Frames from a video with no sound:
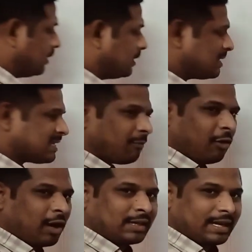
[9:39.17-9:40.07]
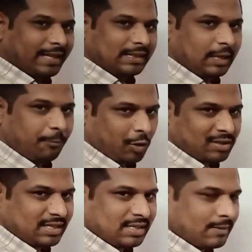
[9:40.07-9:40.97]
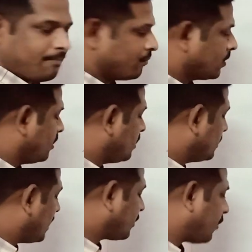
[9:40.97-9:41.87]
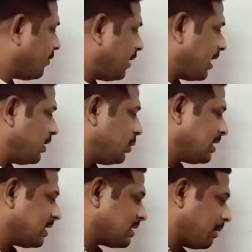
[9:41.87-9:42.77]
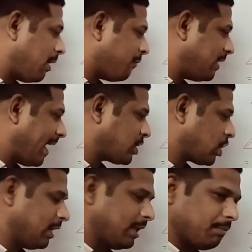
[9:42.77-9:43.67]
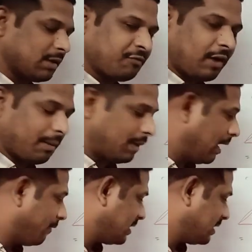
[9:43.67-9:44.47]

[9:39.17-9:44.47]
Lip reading: This is somewhat lengthy process. That's why we are using sum of natural numbers formula,